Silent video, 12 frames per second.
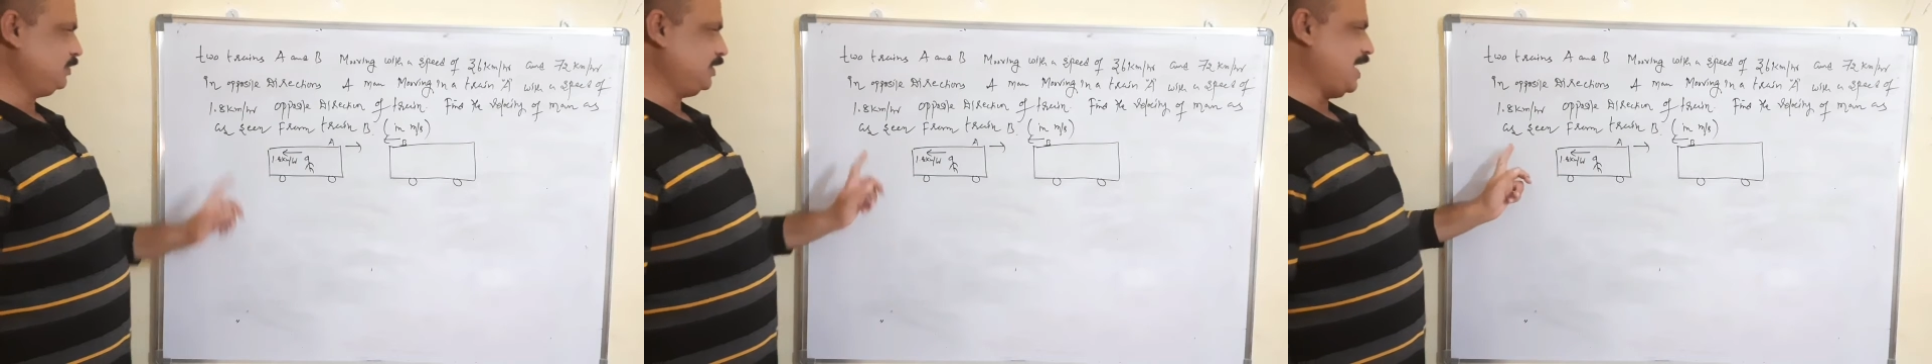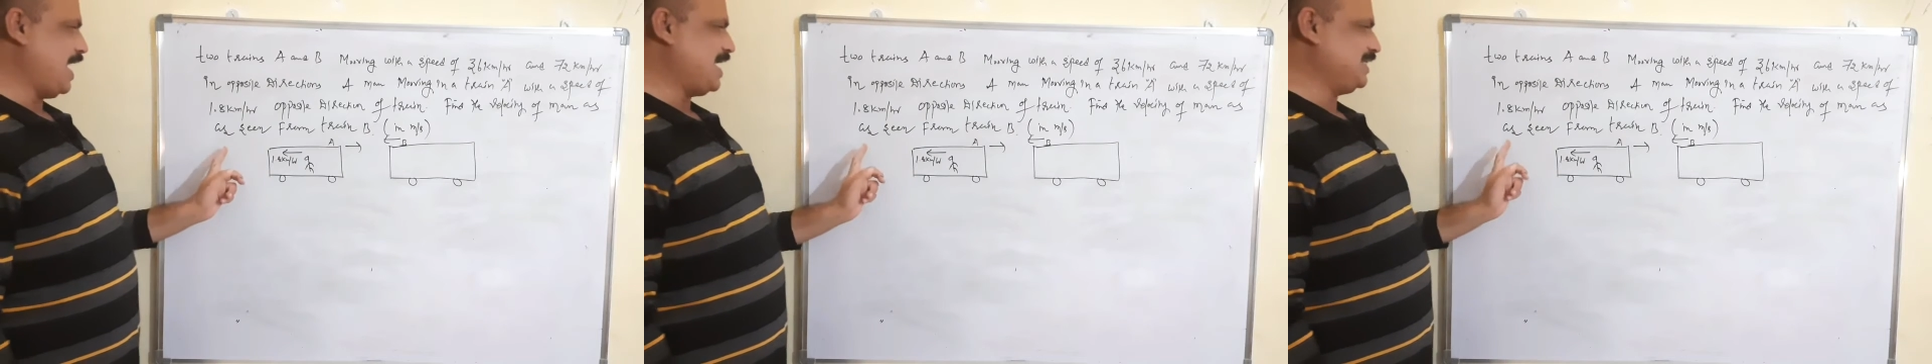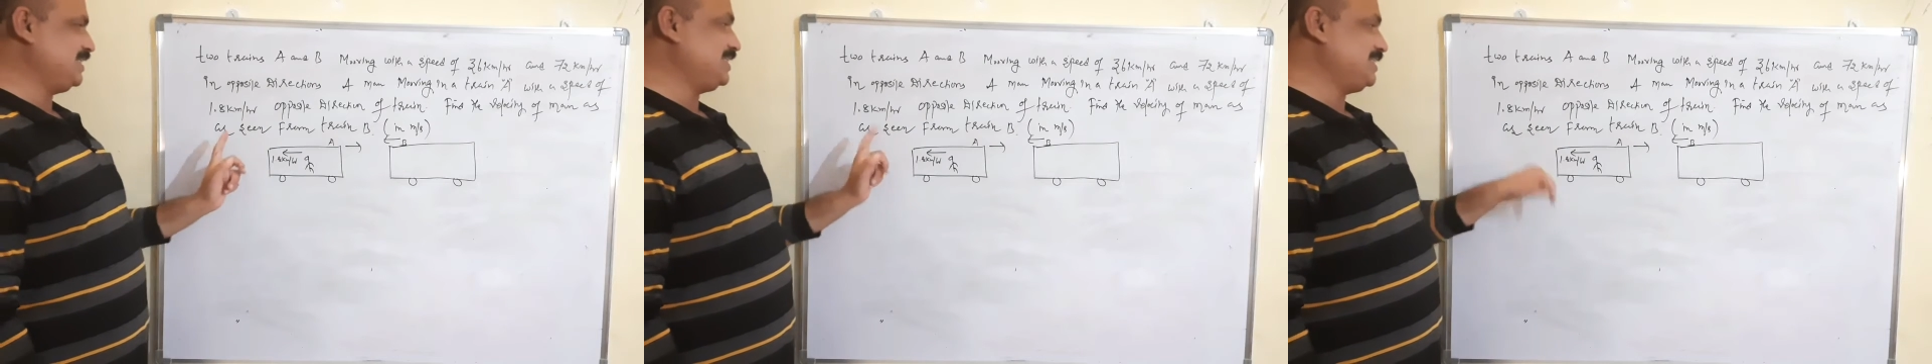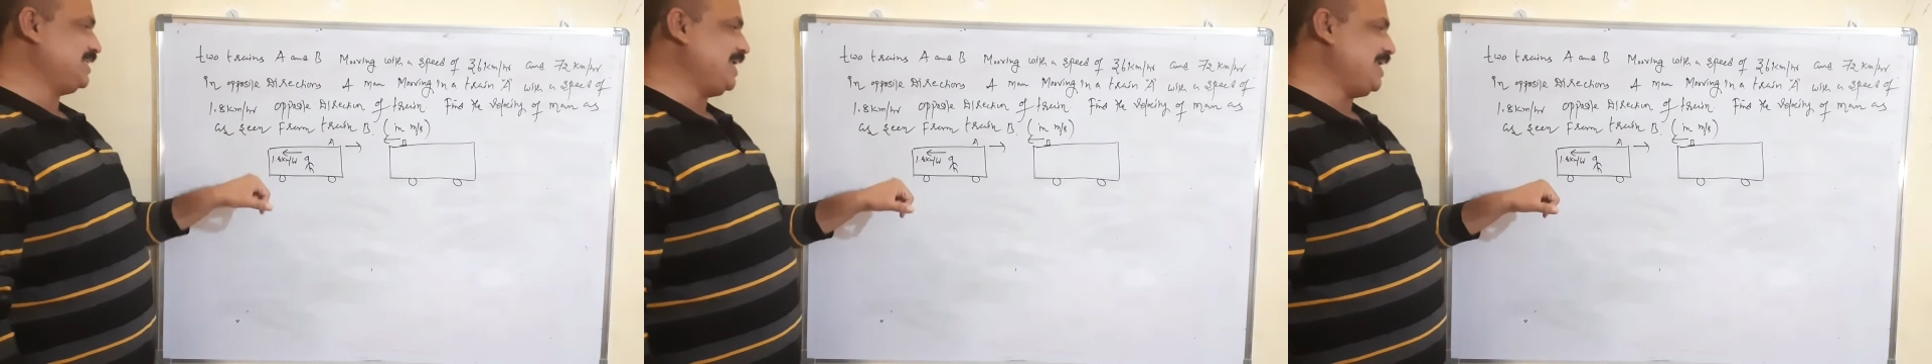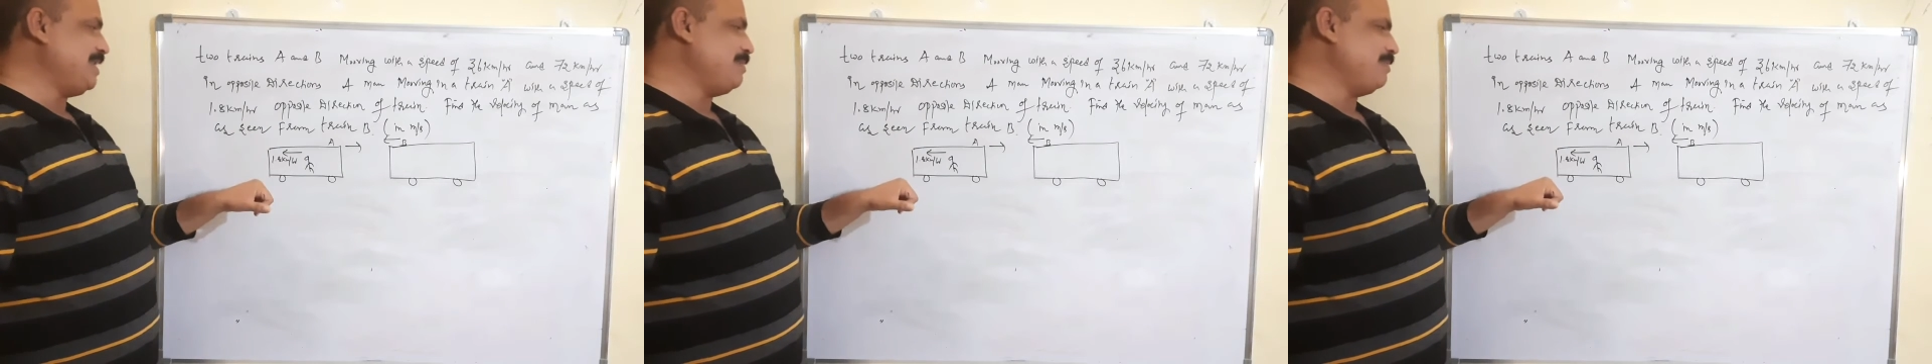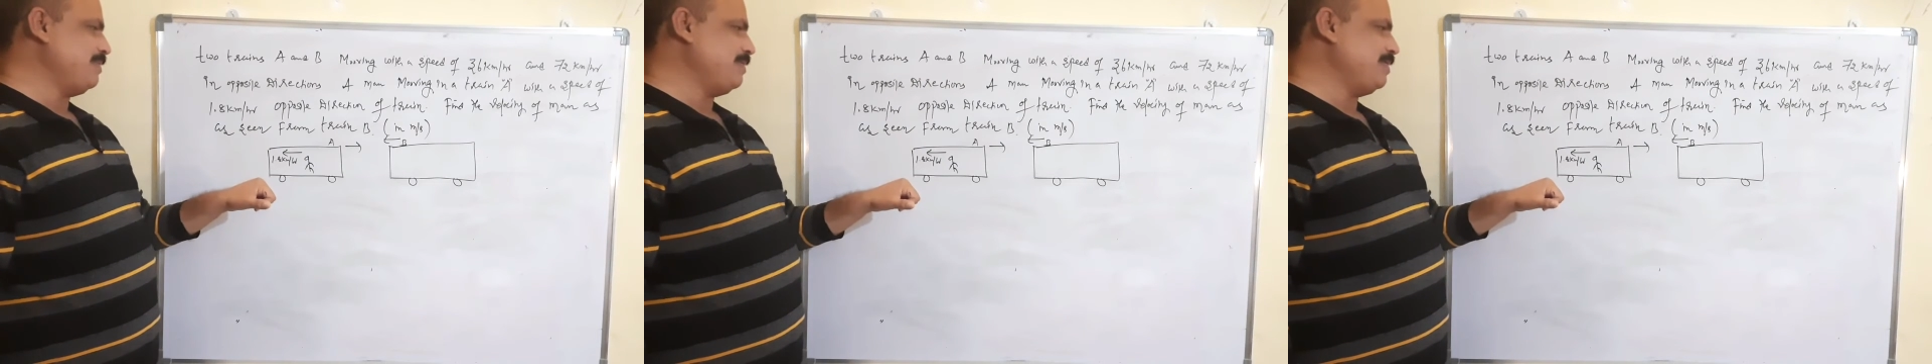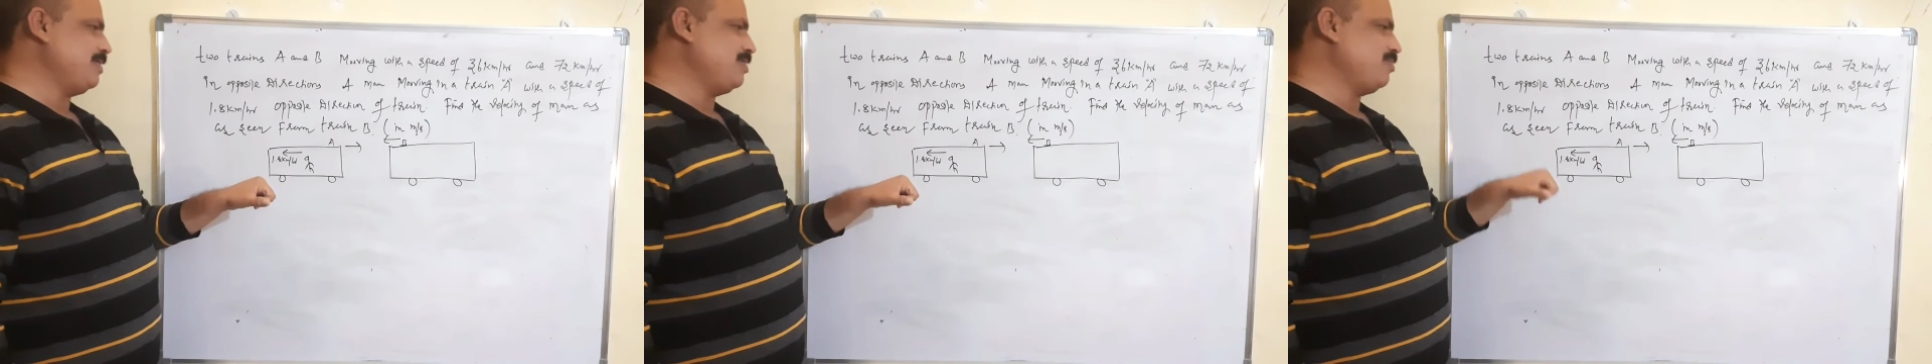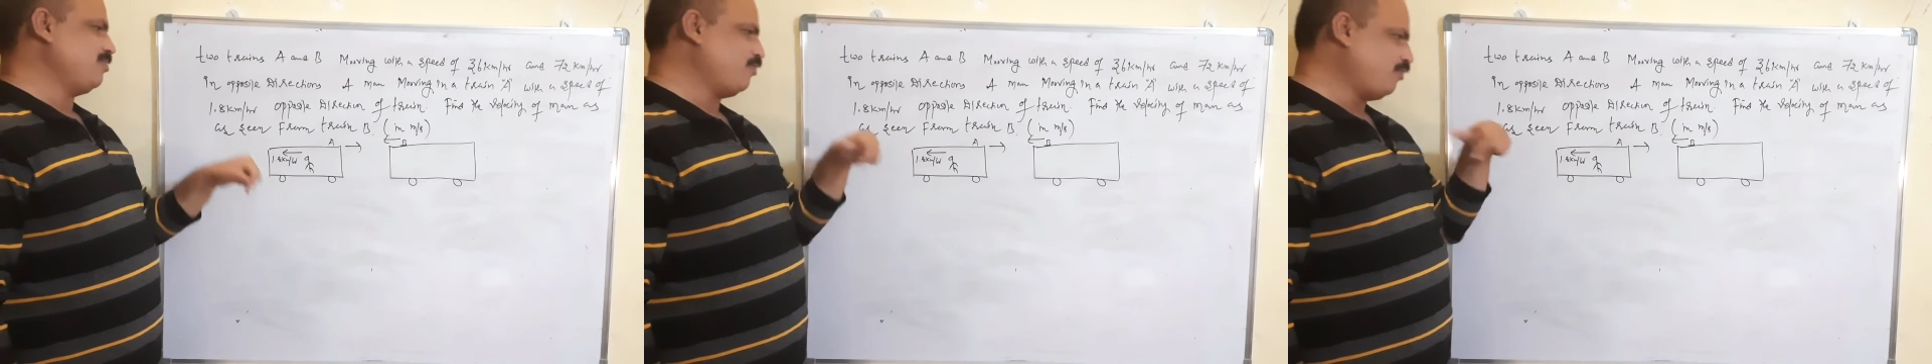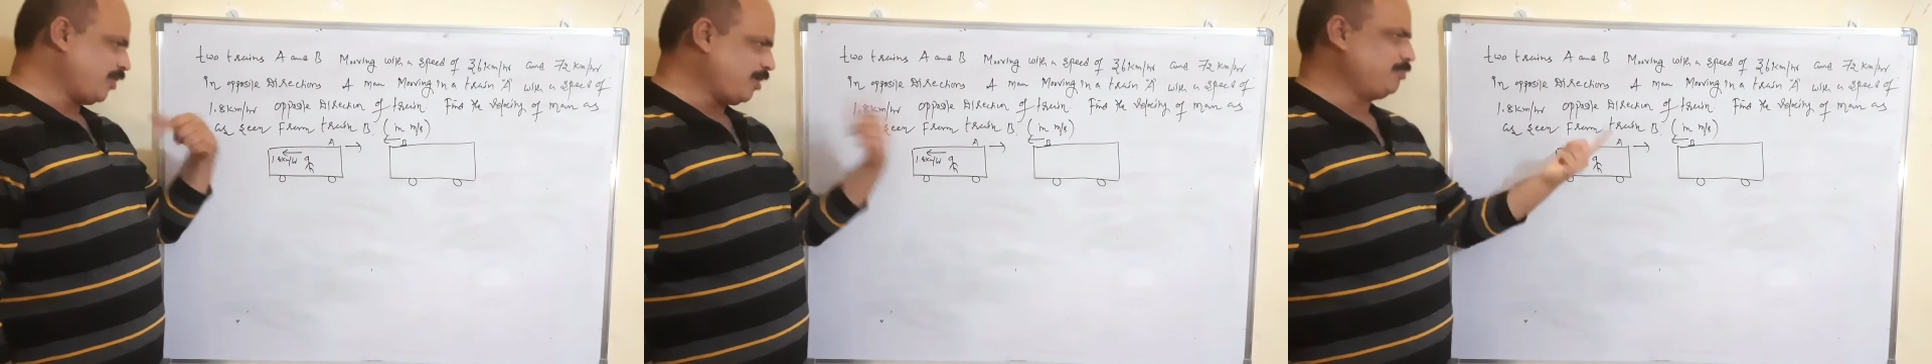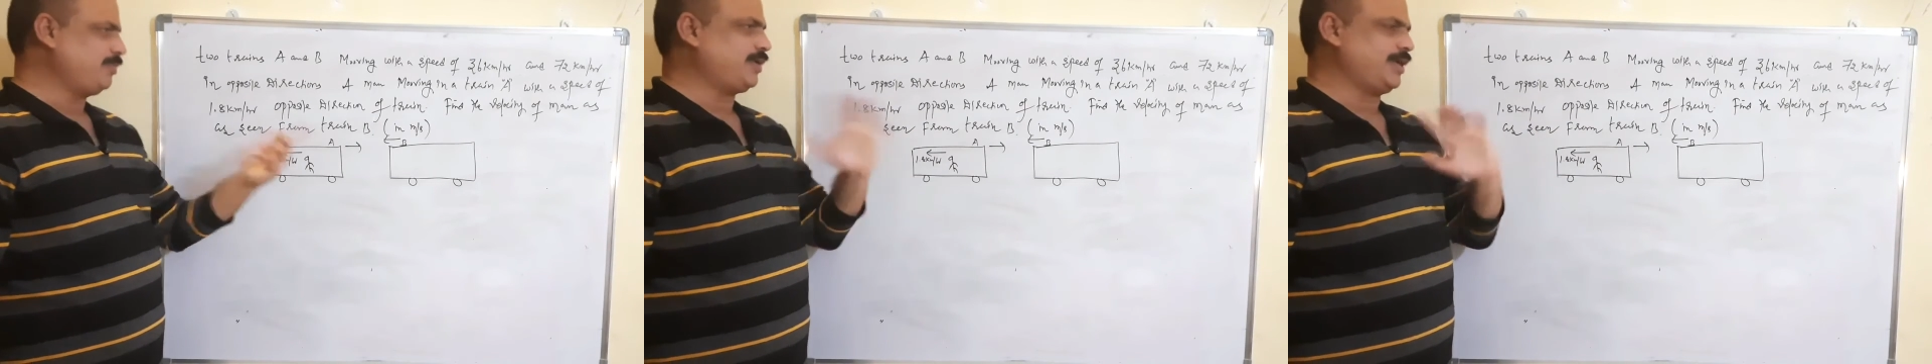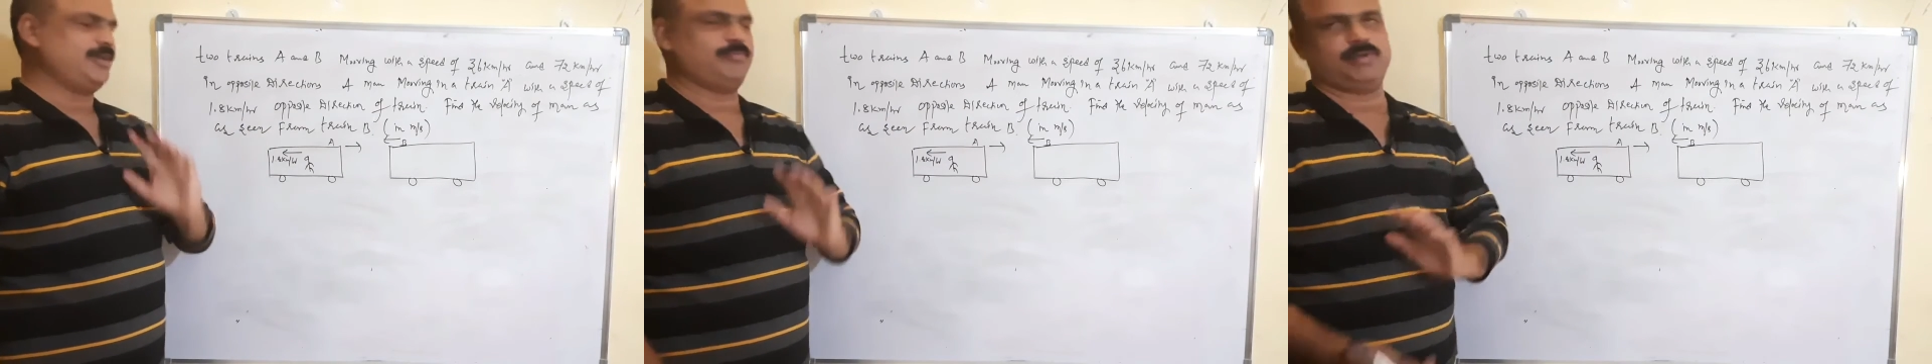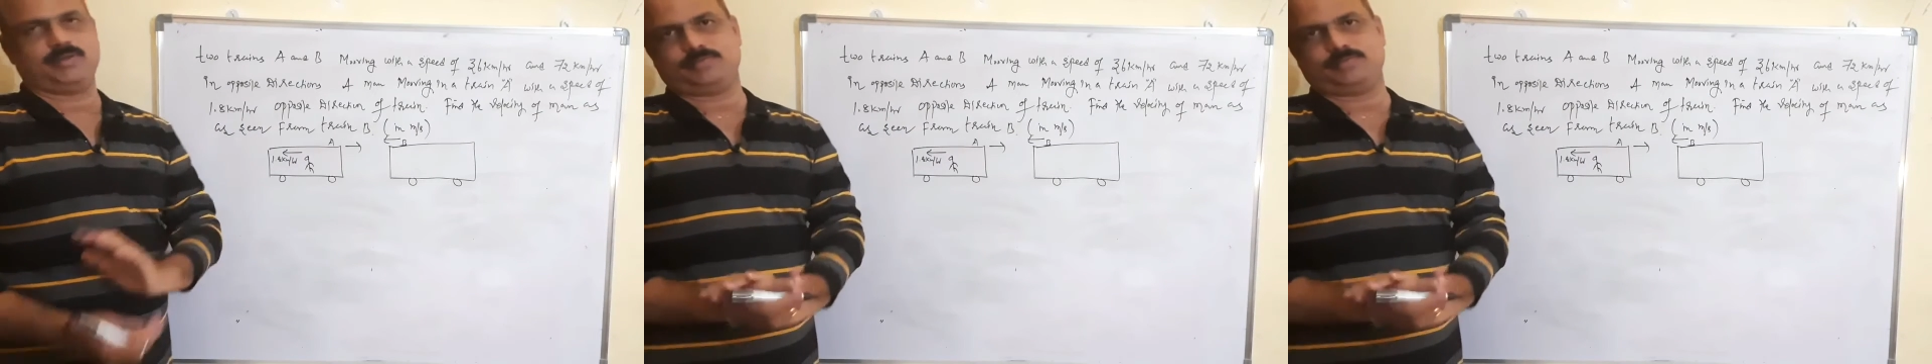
as seen from train B.